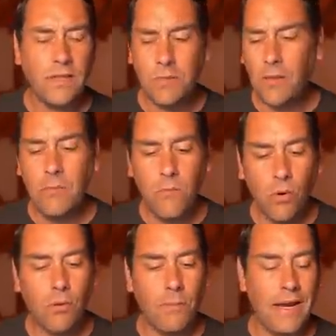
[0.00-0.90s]
It's probably
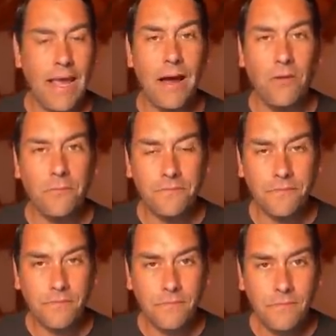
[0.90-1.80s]
more by now.
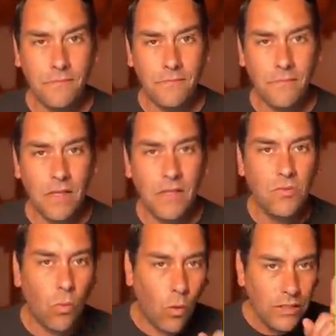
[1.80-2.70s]

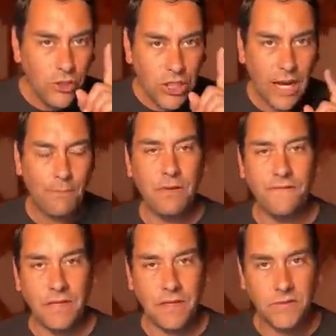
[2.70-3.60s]
This one
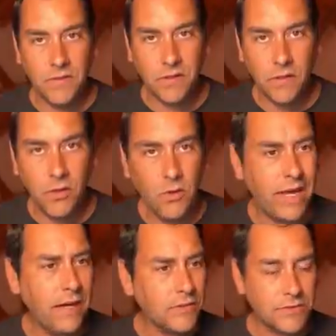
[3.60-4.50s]
shoplifting incident. Who
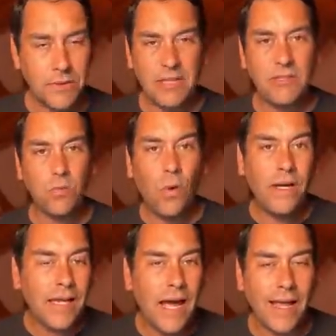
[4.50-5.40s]
cares about this
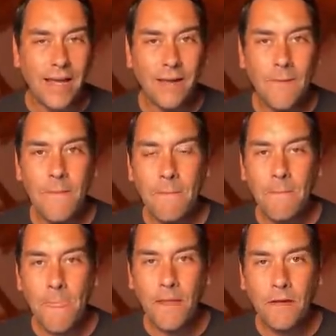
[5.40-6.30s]
one guy
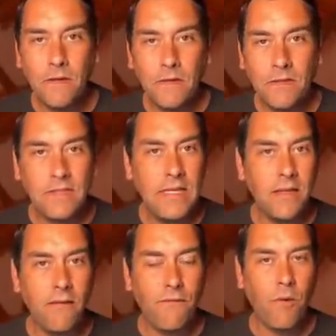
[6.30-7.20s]

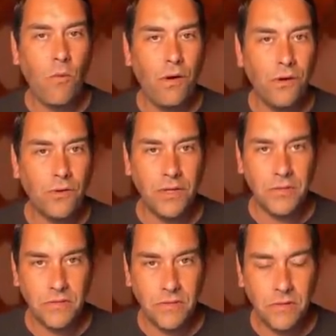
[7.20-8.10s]
stealing from a Walgreens?